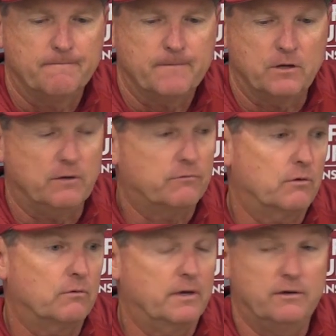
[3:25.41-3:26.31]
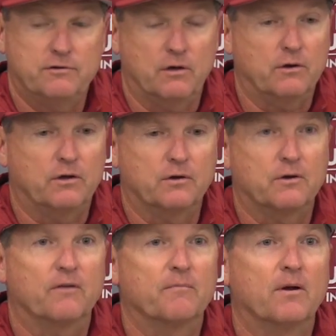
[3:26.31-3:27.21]
he showed he showed a good
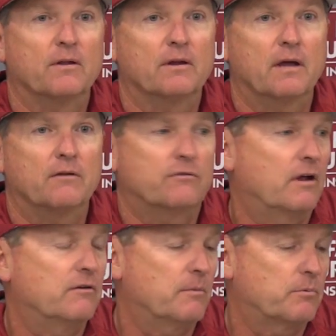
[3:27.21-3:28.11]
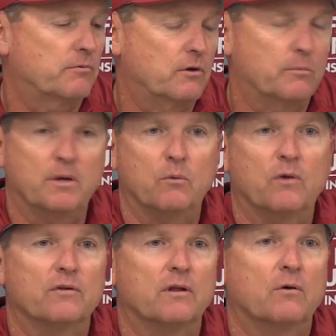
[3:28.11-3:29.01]
curveball today. His changeup was good, but he
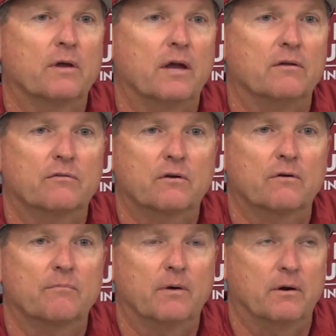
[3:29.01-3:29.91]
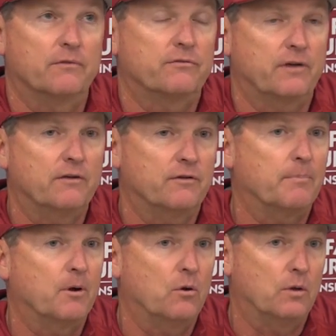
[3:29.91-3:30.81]
wasn't locating his curve or his
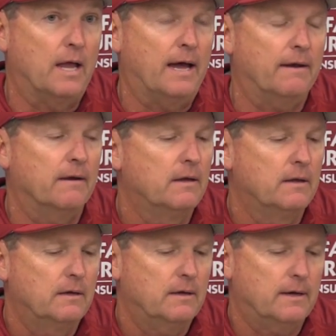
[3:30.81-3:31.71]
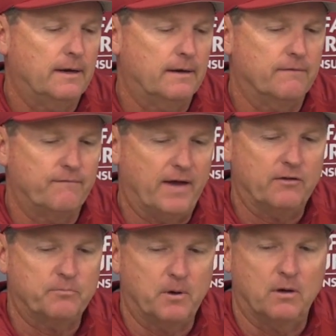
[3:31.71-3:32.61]
changeup a whole lot. Uh, the
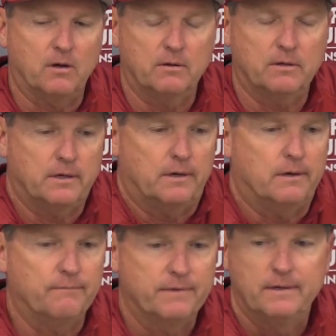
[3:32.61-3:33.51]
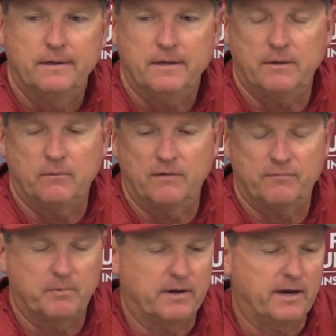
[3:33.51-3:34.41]
fastball, you know, anywhere
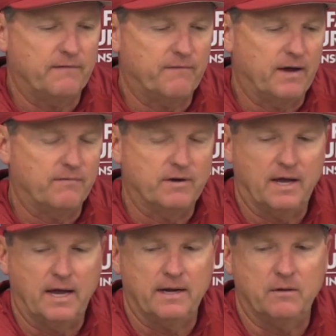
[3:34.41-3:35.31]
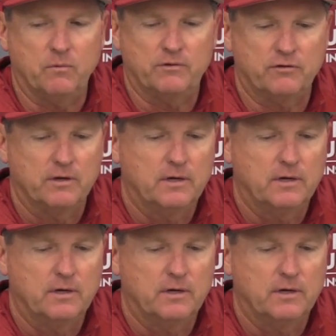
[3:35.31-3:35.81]
from probably 85 to 90, which